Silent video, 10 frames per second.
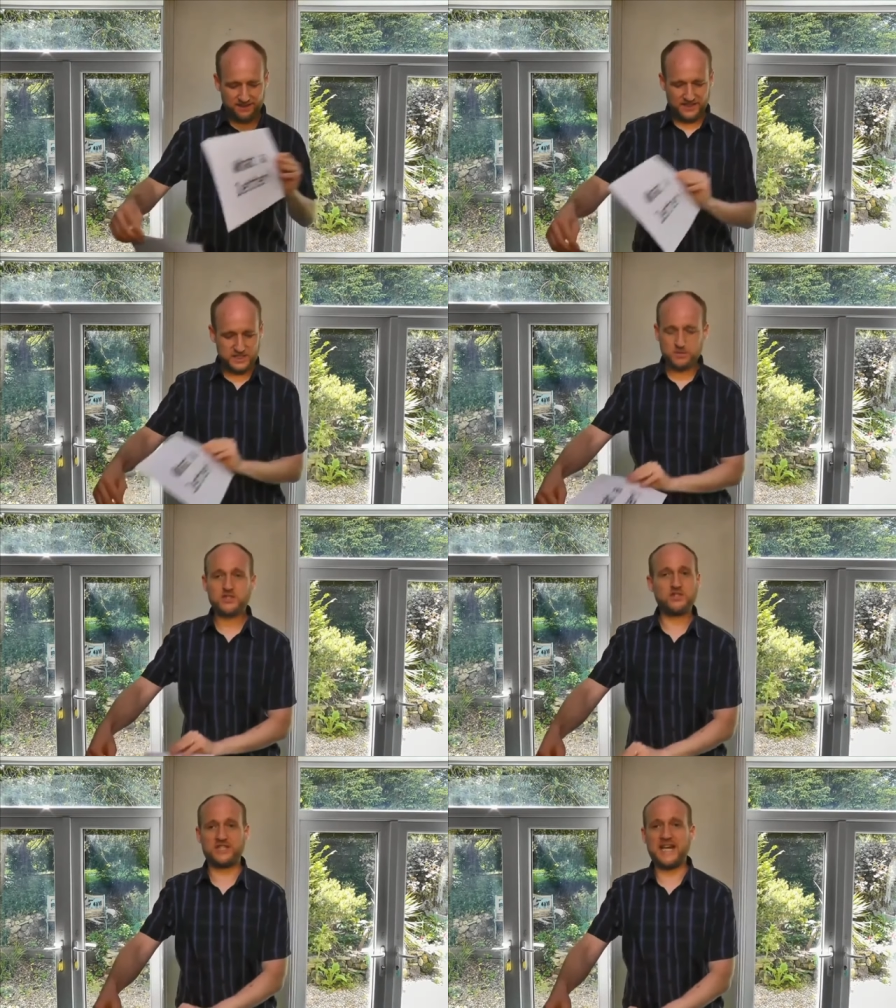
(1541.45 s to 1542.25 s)
This
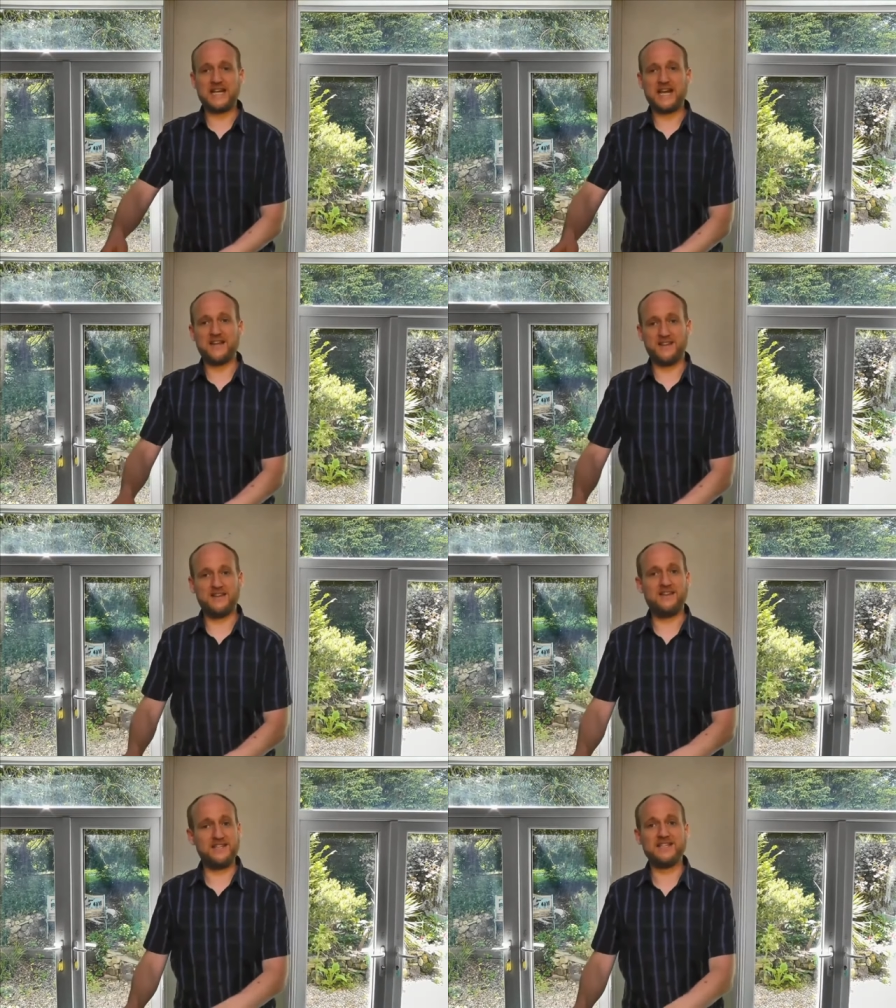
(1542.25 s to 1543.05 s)
wasn't just any
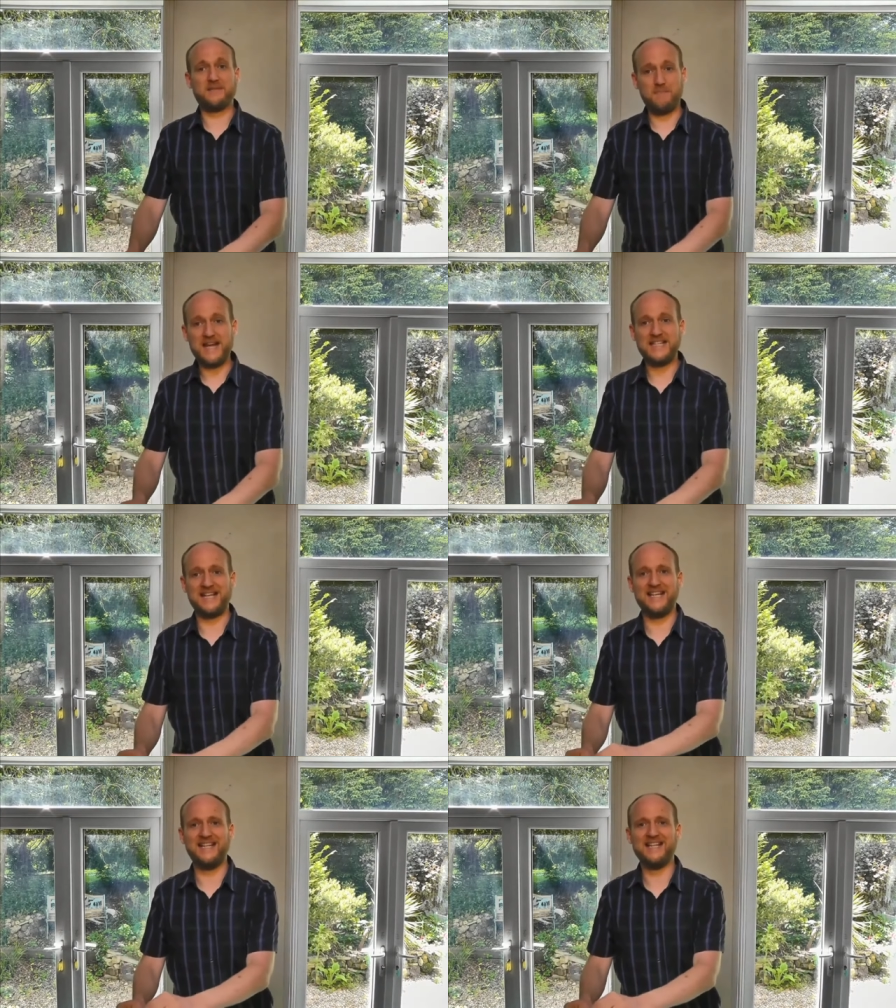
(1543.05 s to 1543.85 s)
letter, this is amazing.